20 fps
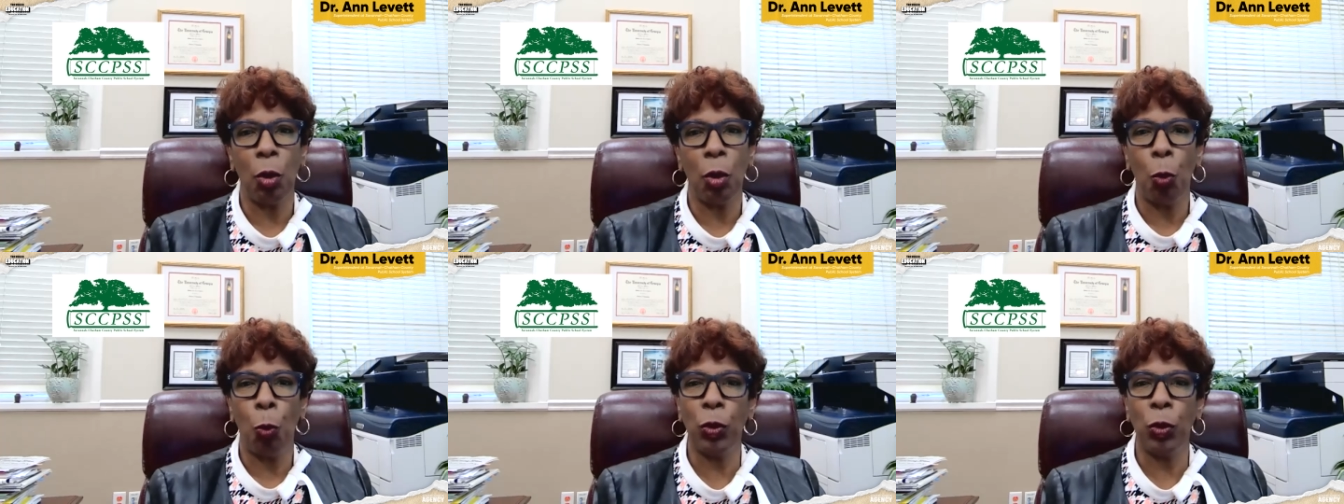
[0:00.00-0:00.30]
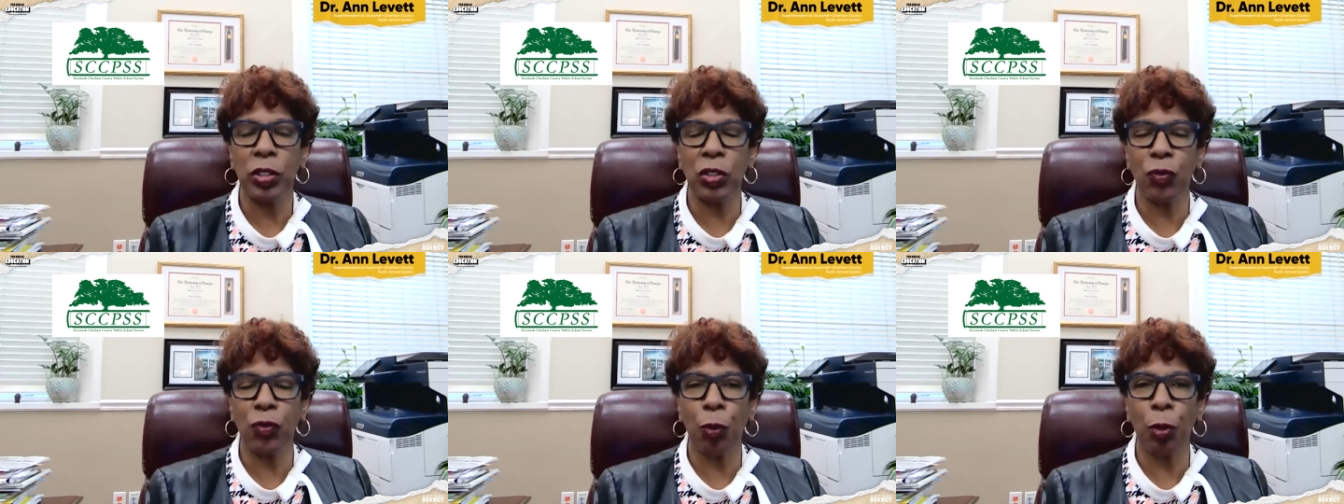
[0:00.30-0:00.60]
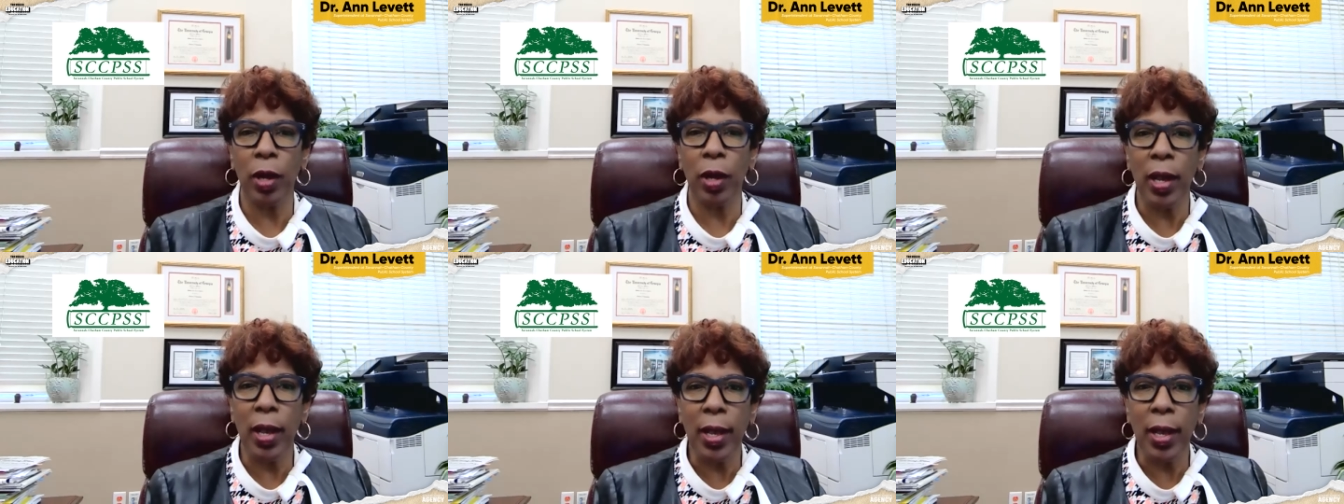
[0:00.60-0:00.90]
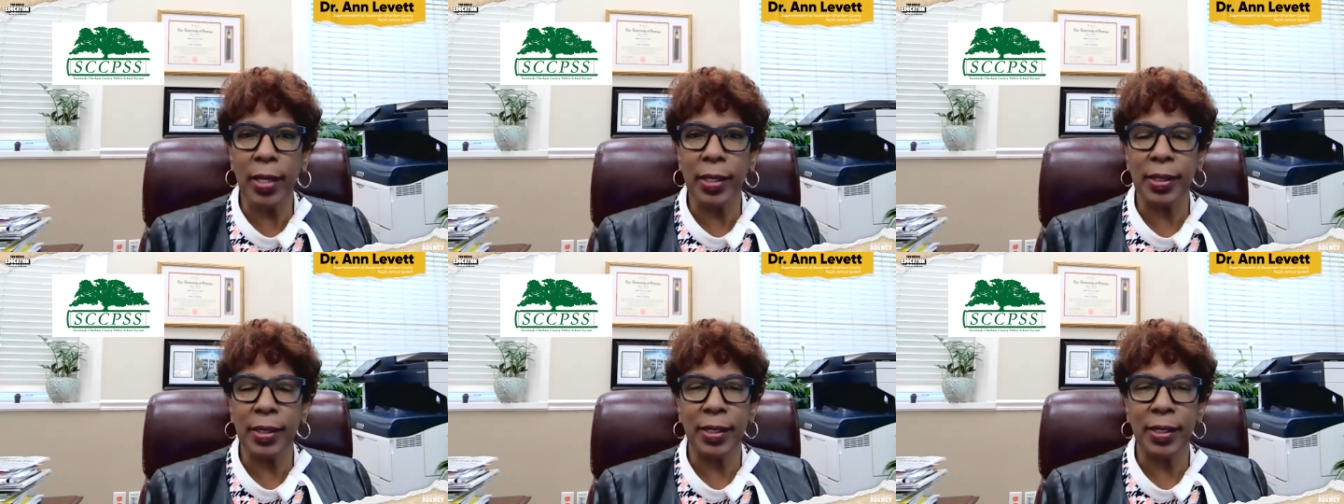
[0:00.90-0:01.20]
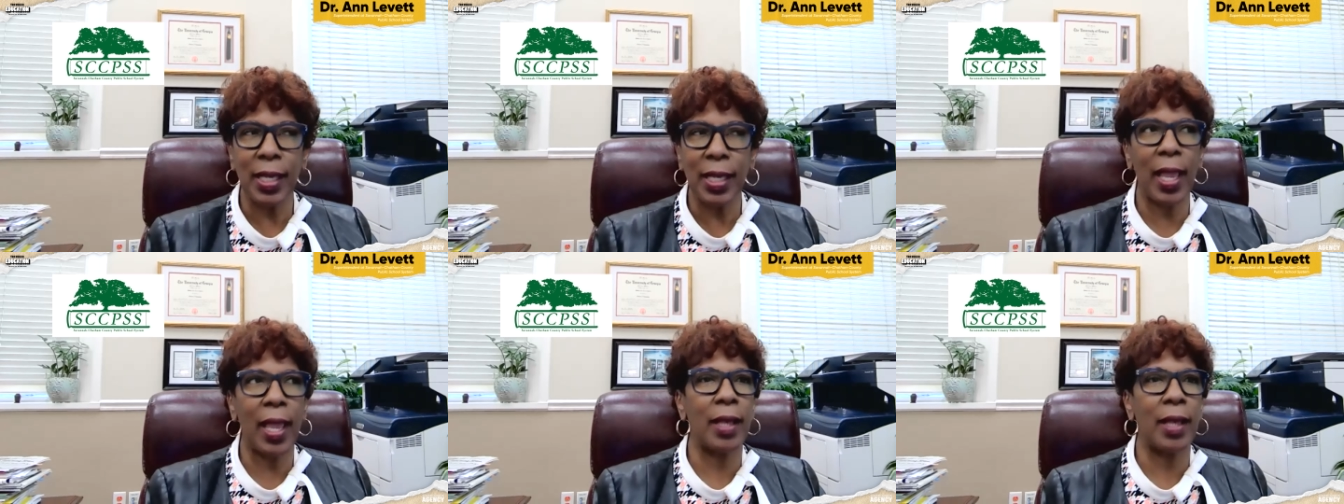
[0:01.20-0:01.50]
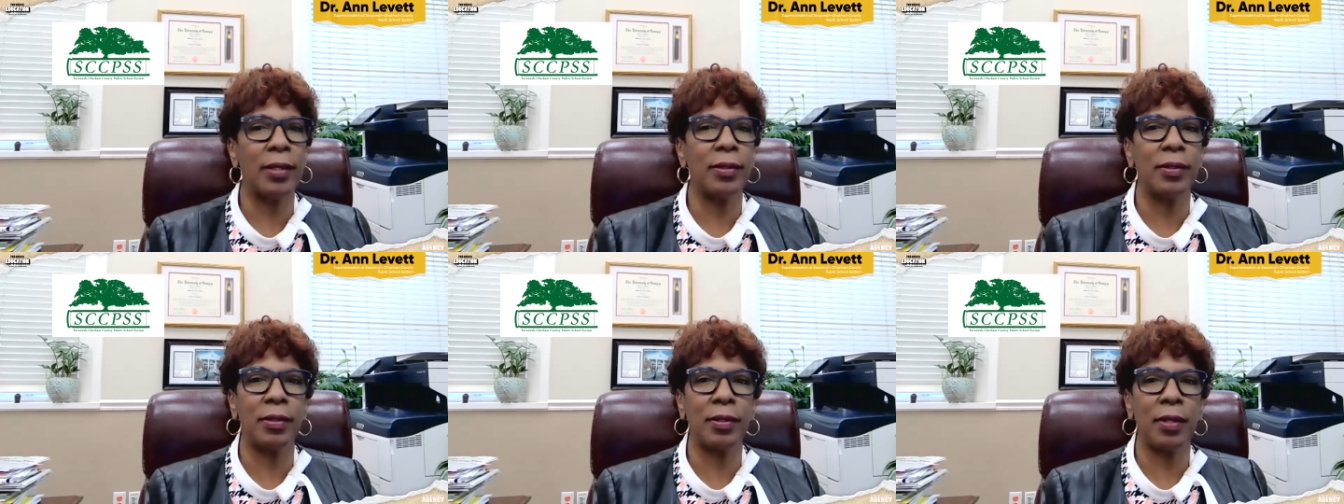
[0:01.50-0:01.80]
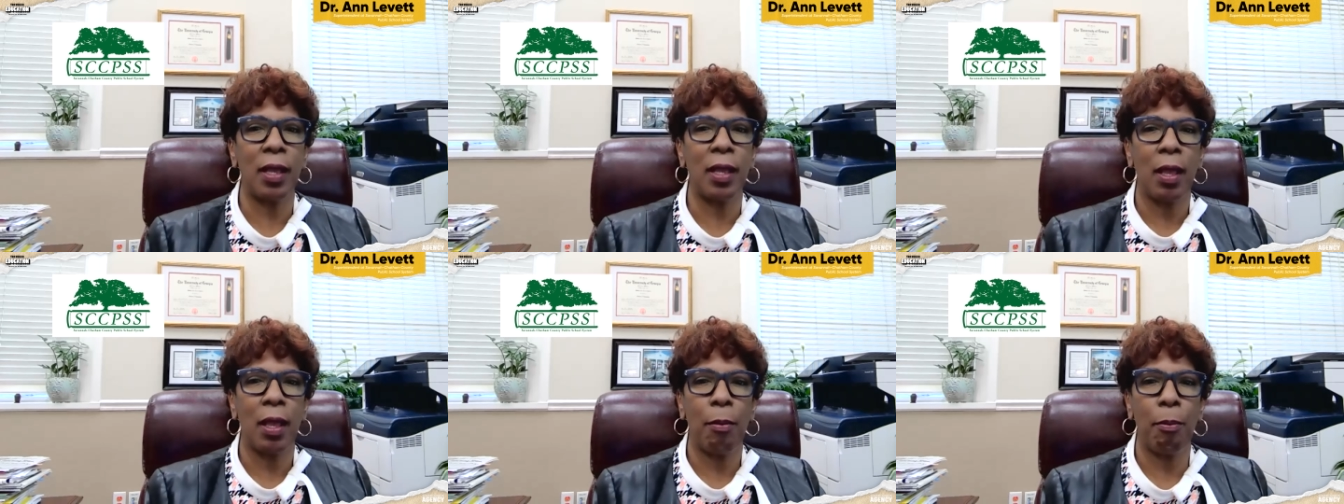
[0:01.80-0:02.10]
which for us ends
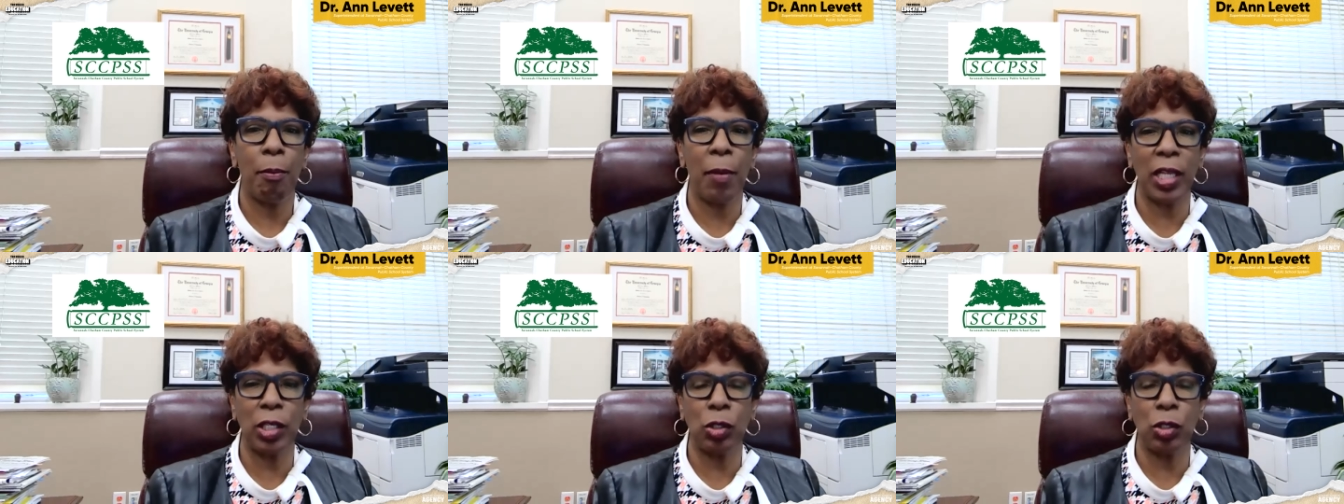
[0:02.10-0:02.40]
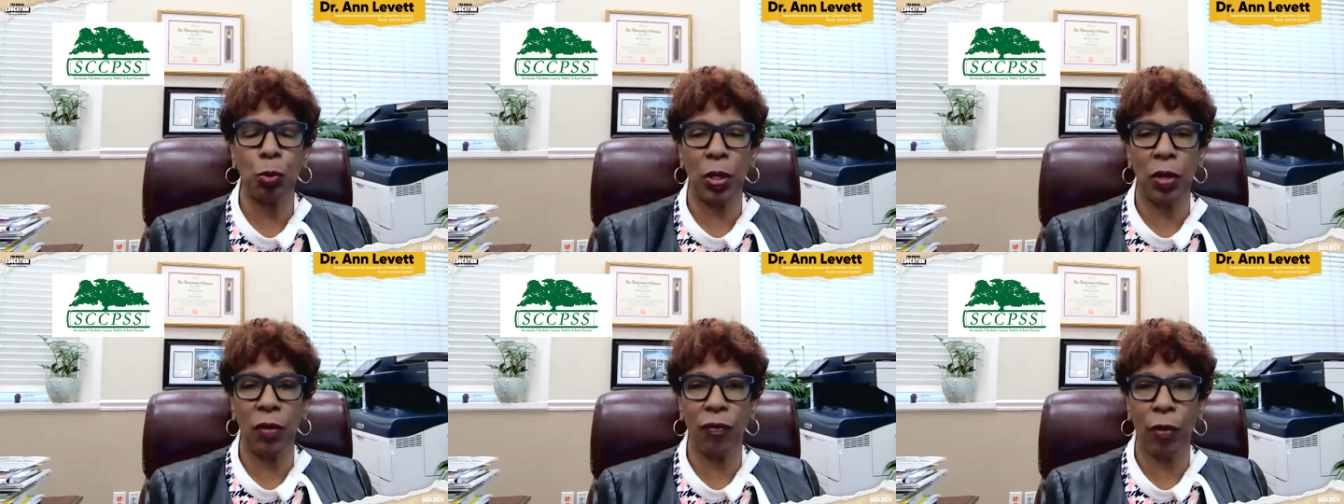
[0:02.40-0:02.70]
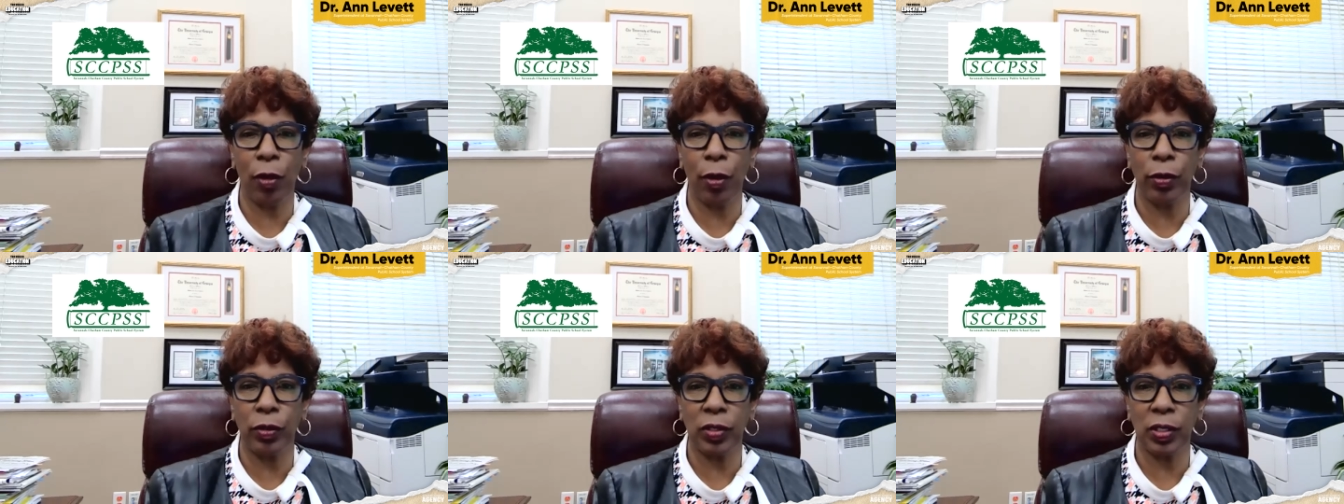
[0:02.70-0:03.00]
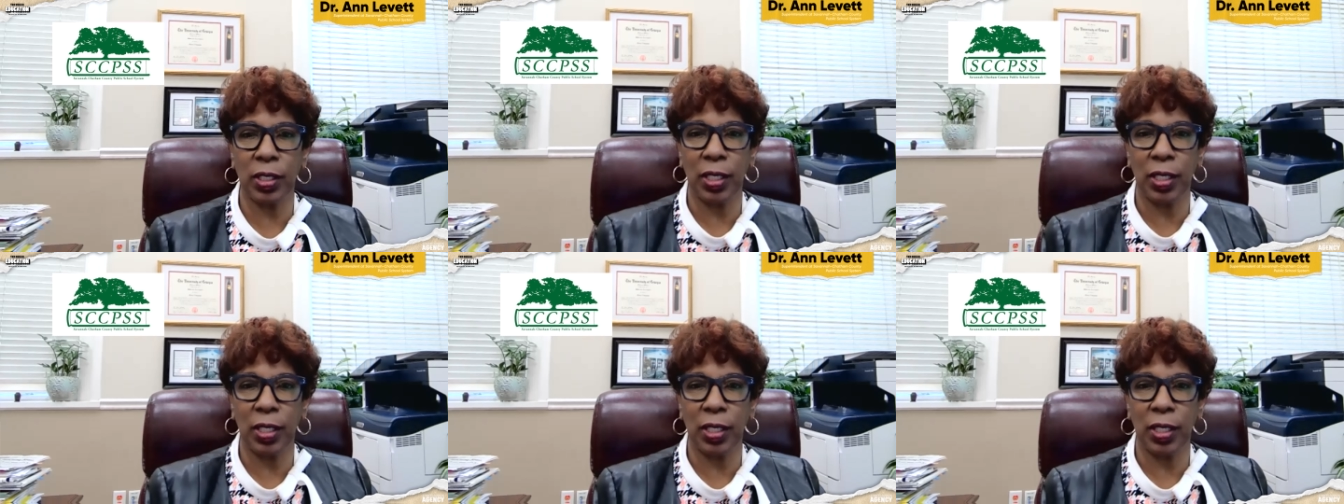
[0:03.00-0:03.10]
May 21st.